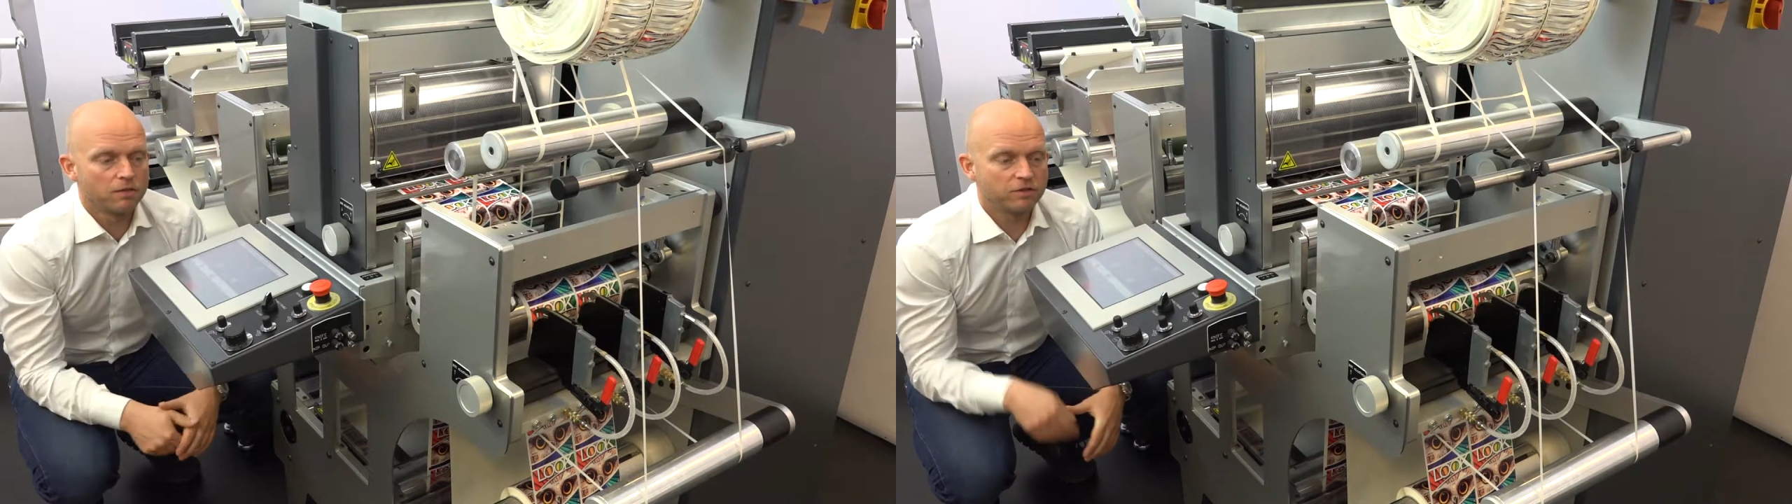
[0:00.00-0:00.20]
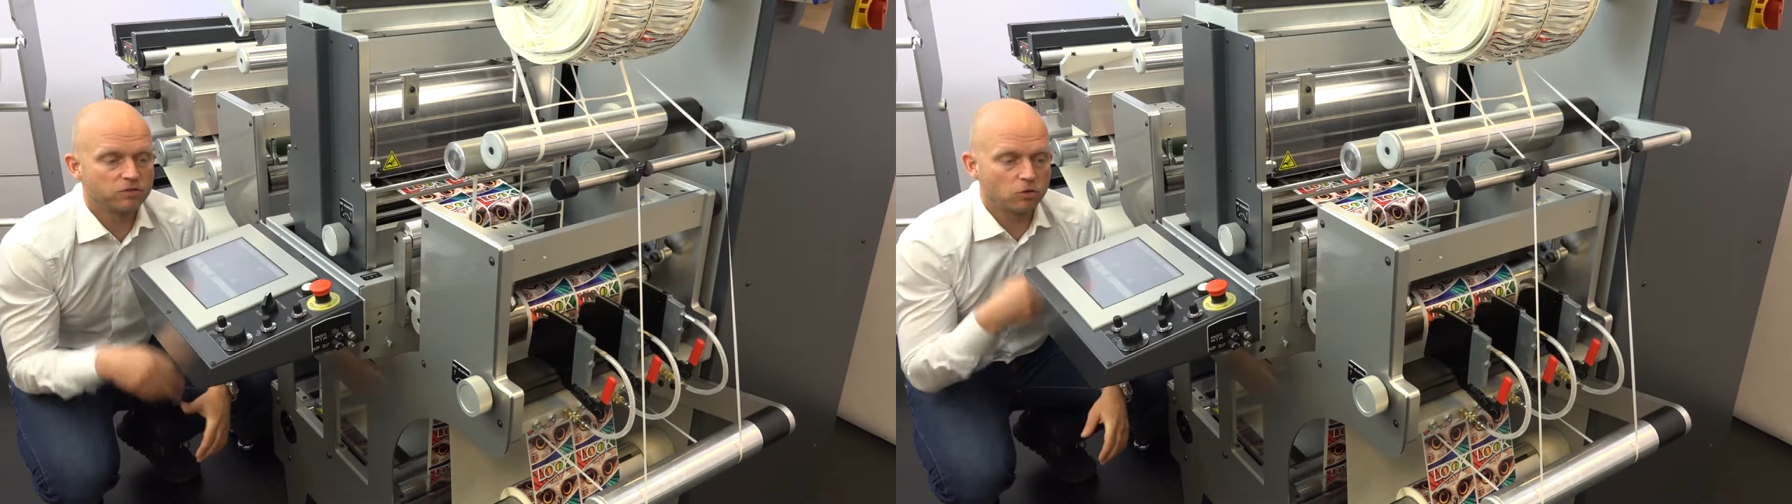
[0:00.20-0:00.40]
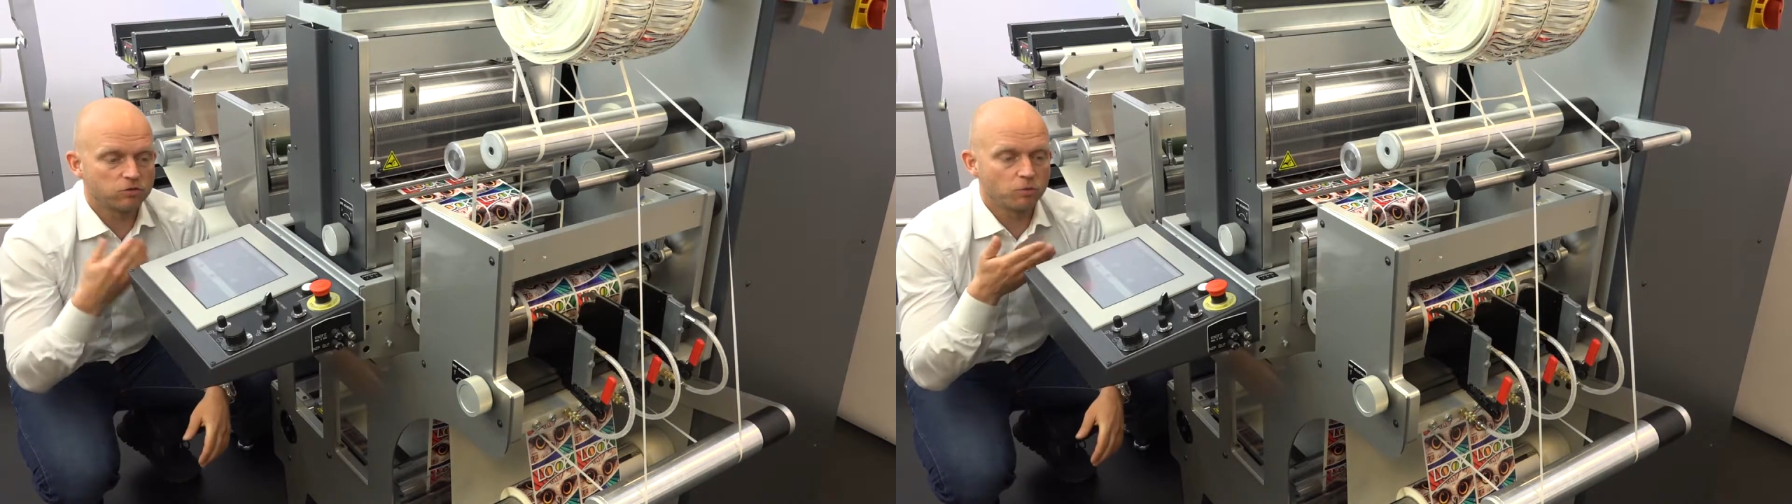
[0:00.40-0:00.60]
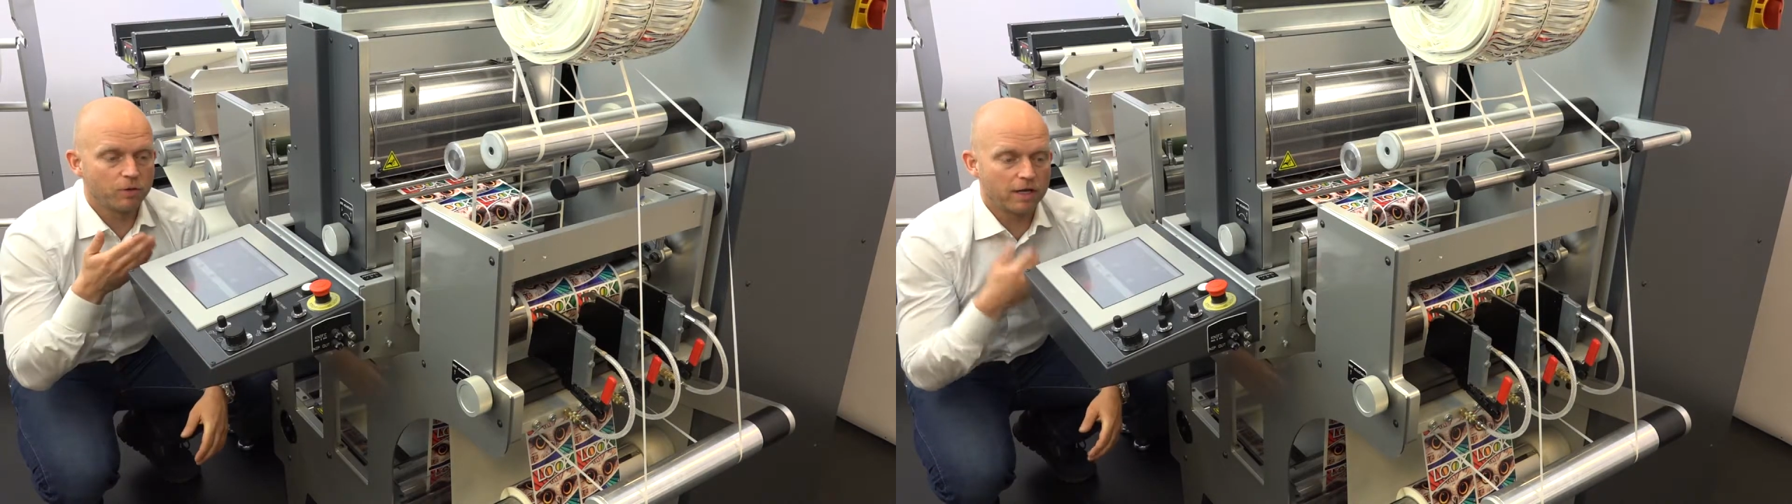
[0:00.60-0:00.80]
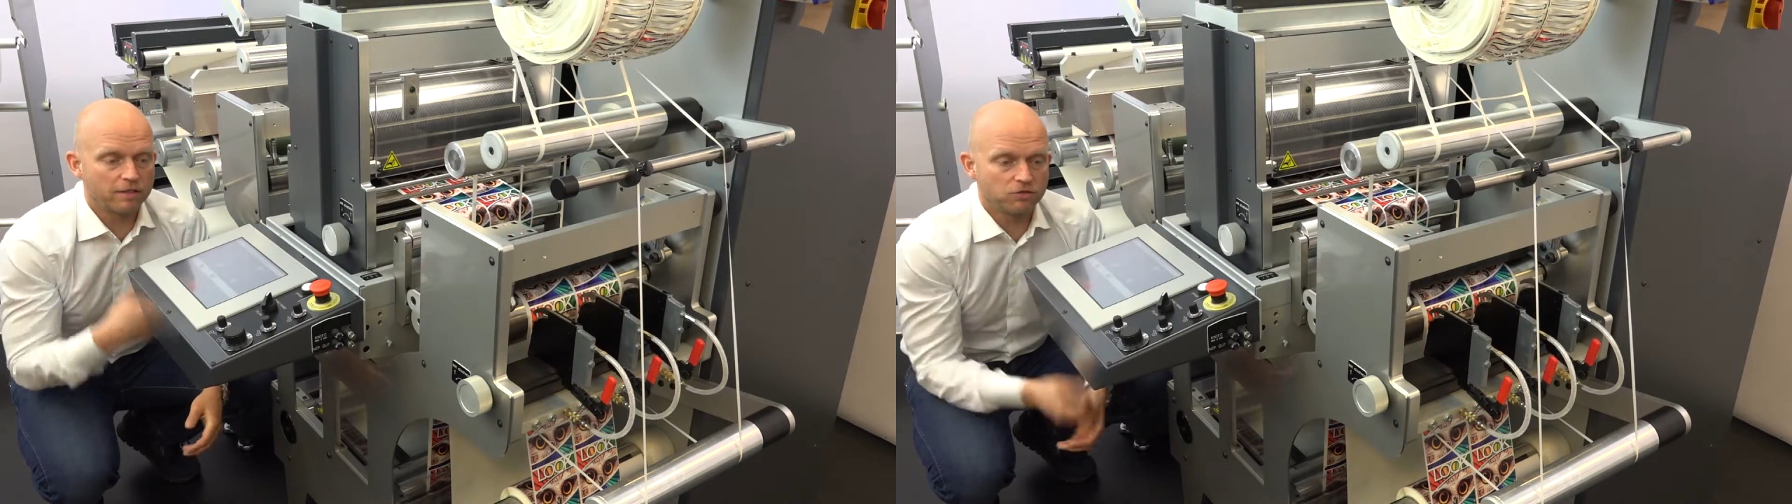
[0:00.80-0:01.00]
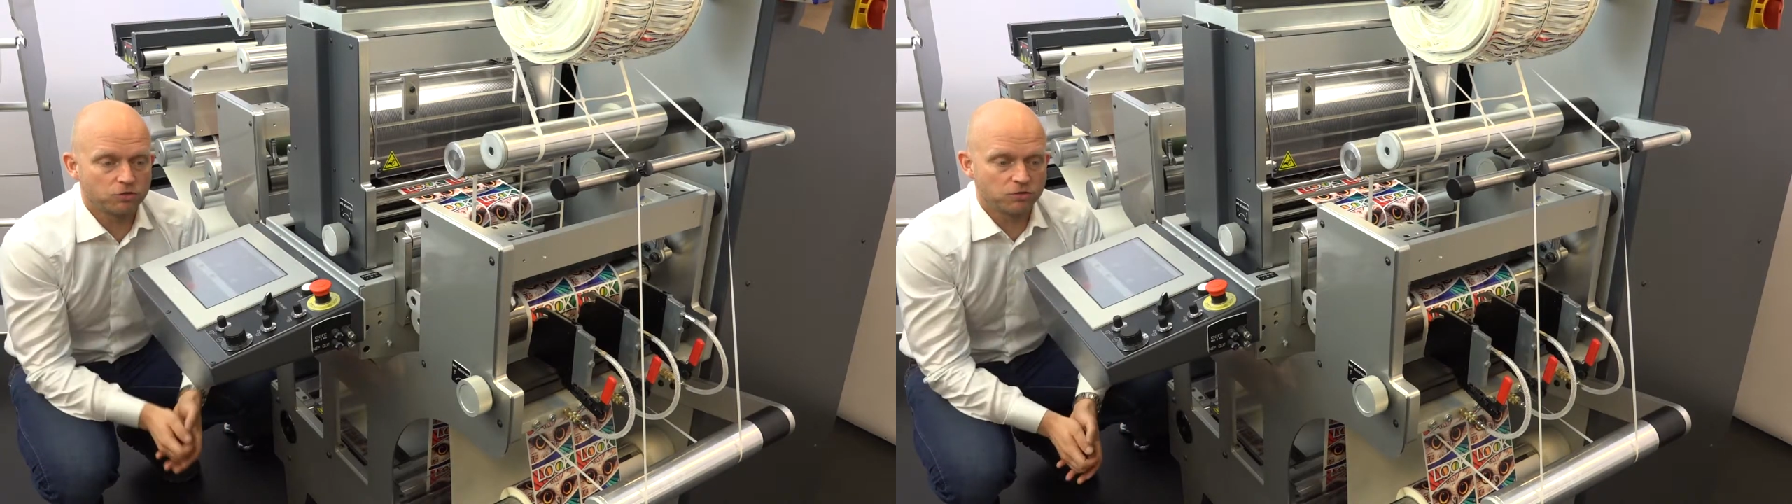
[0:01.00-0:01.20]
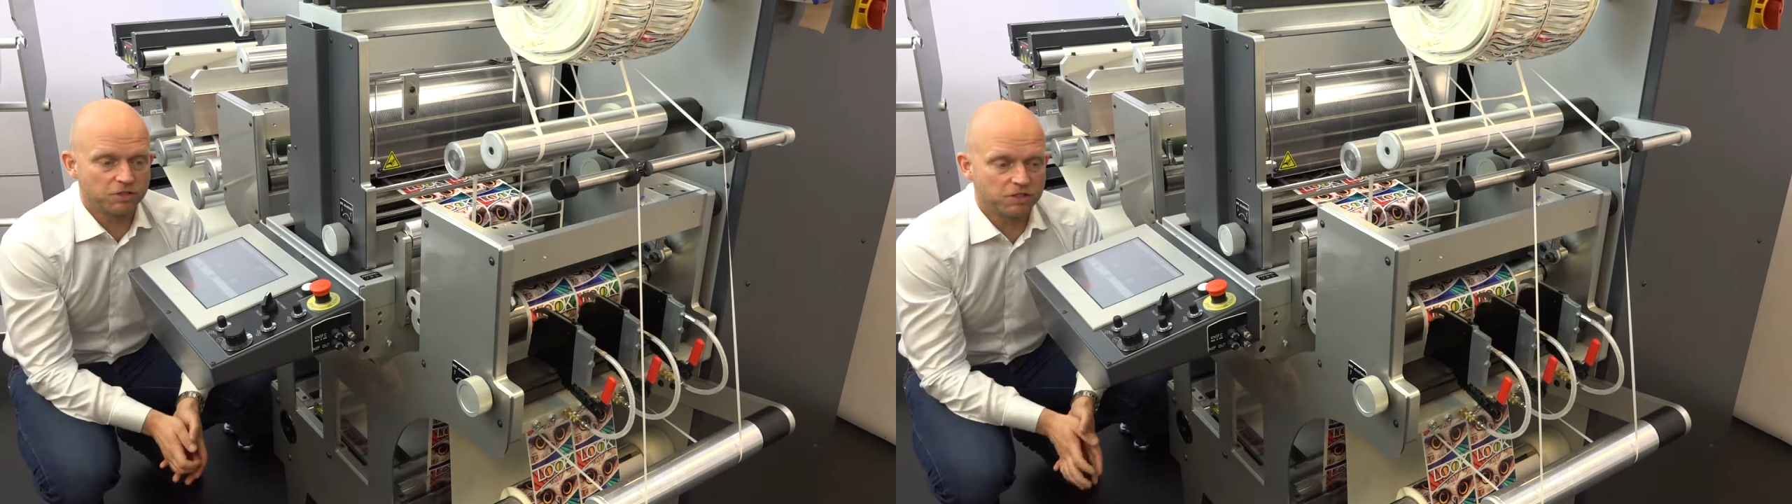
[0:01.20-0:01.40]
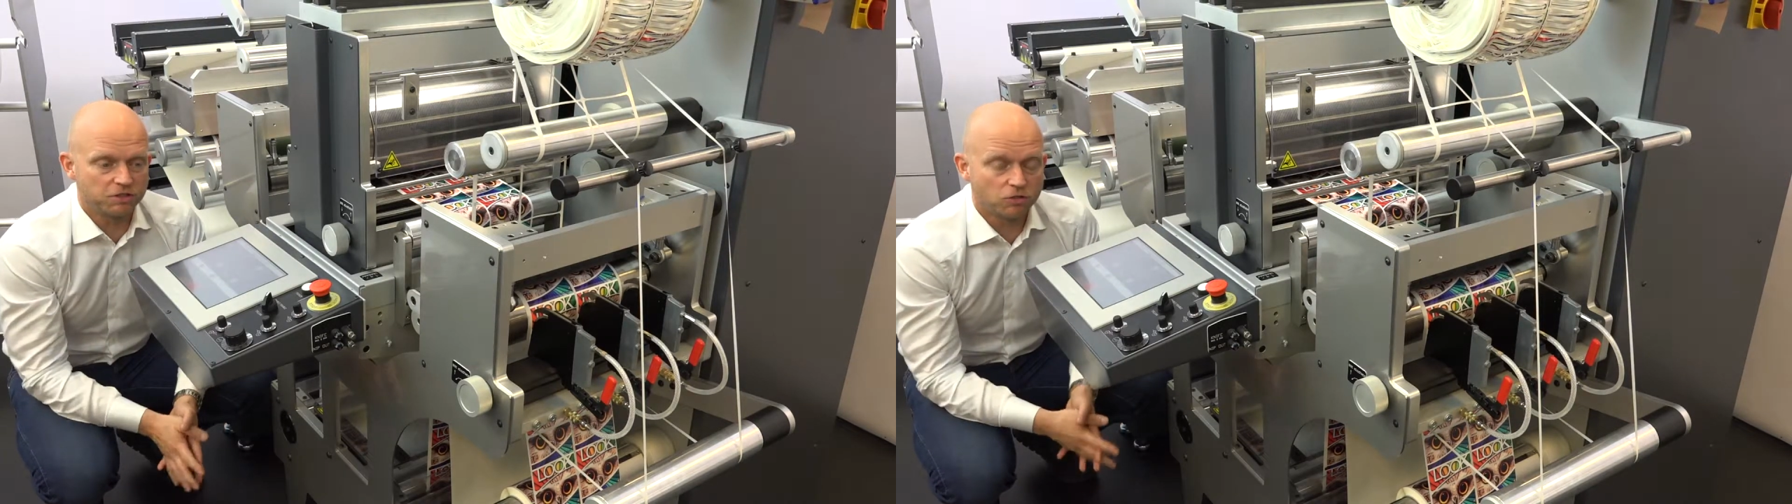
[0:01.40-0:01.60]
This also relates to
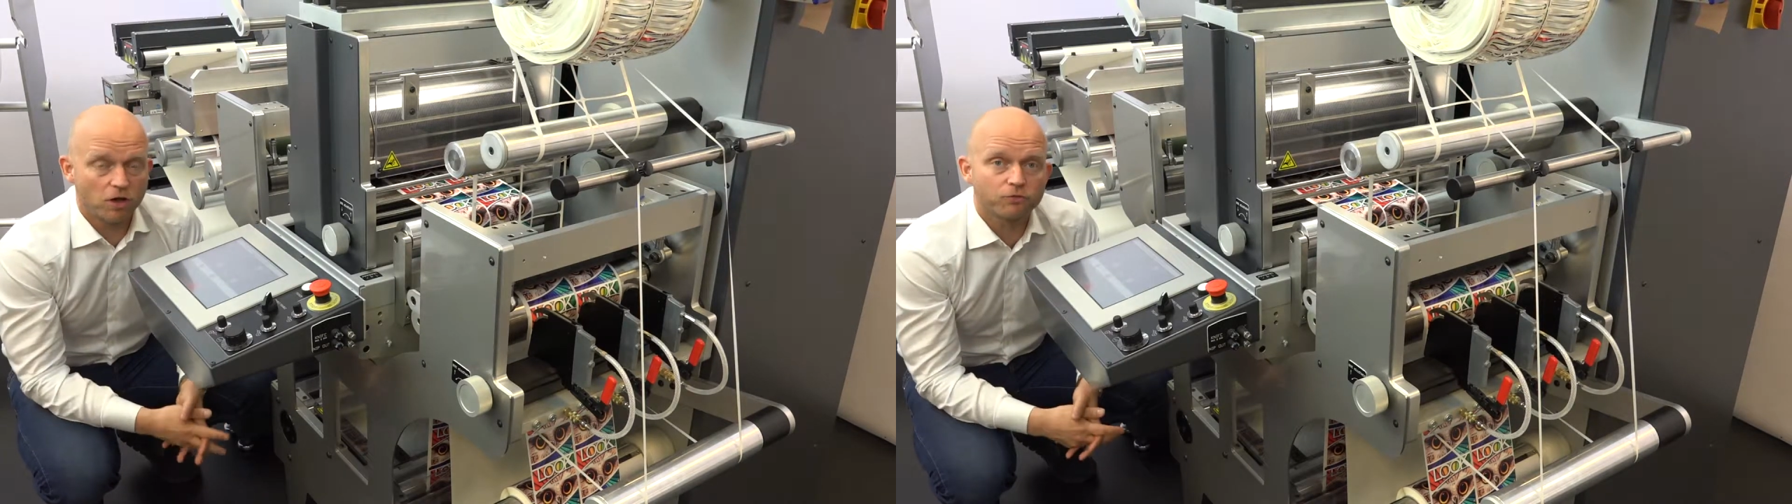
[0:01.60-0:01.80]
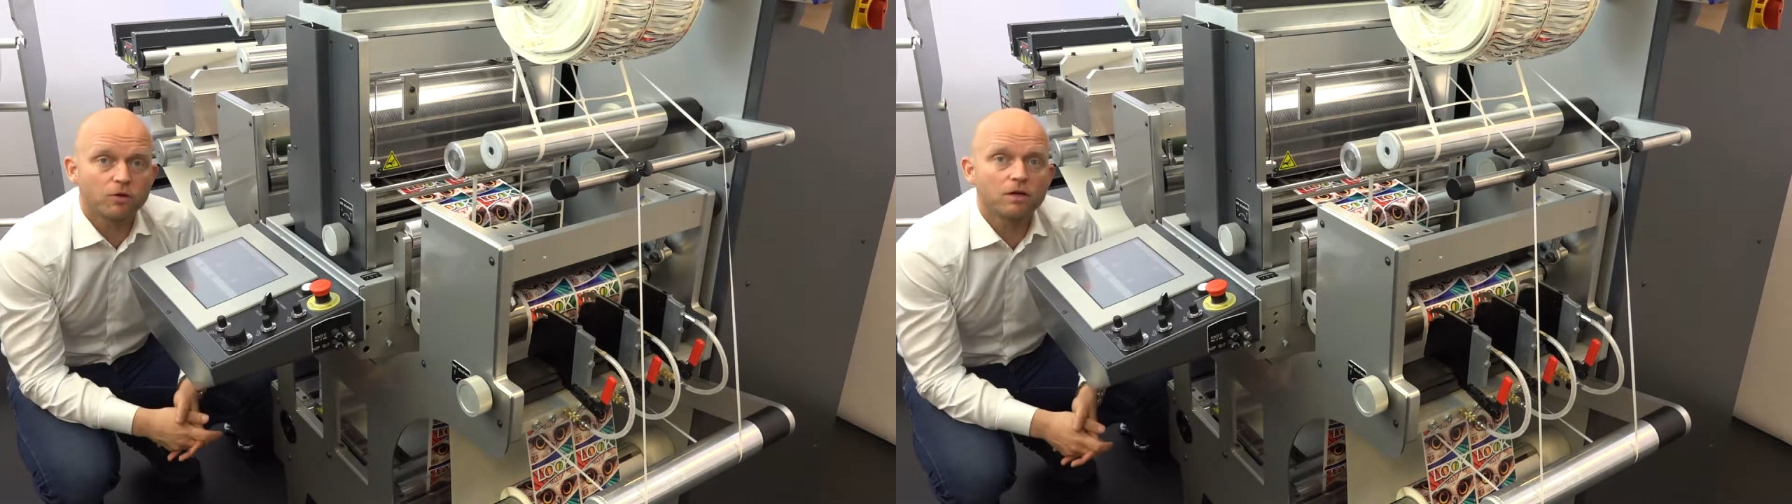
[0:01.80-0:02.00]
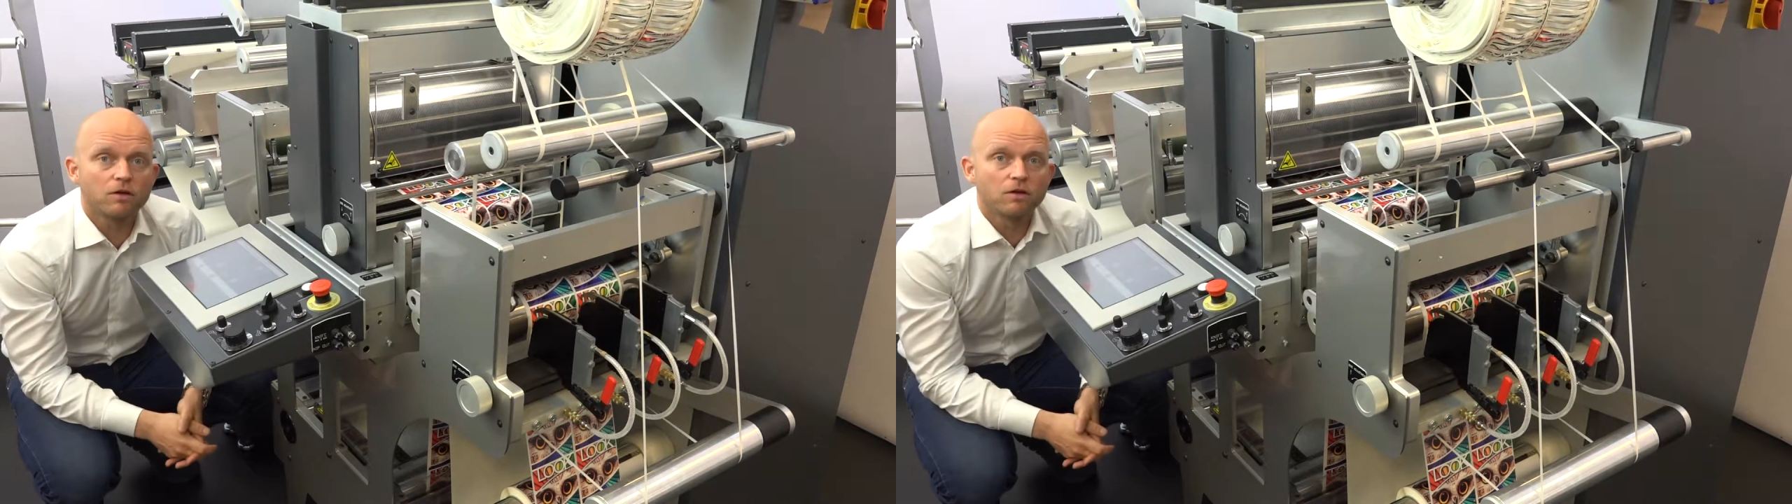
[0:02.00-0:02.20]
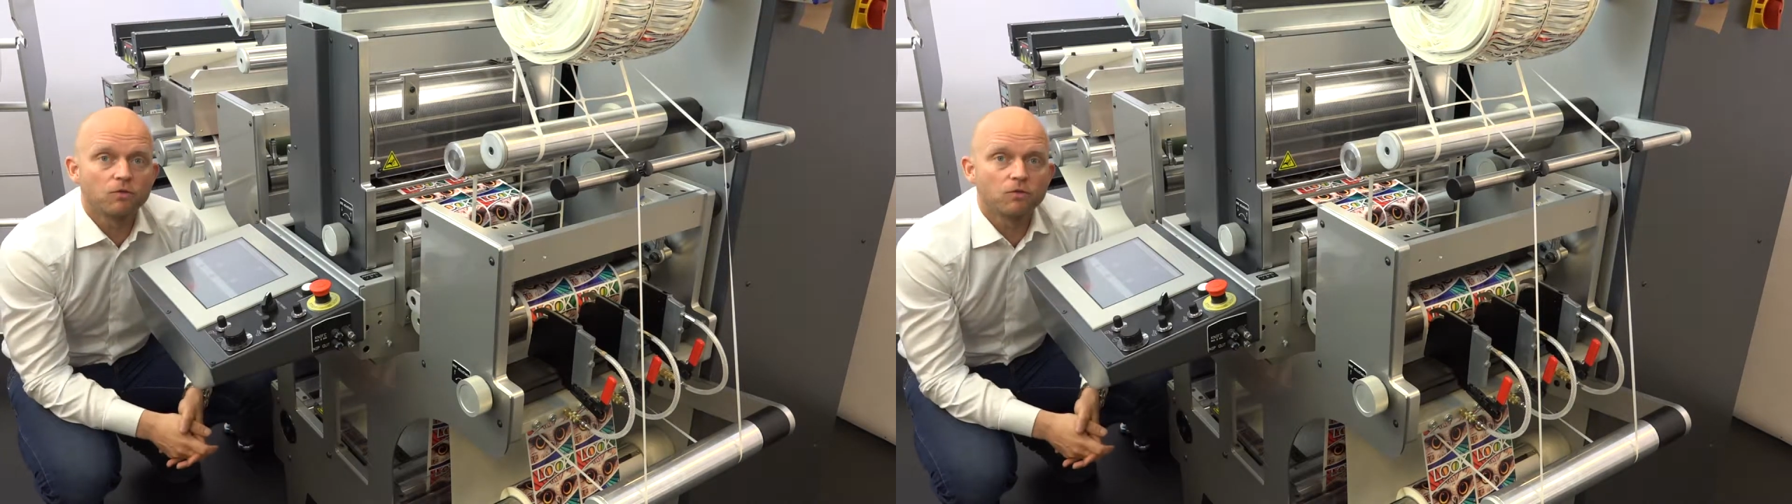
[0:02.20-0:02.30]
the software,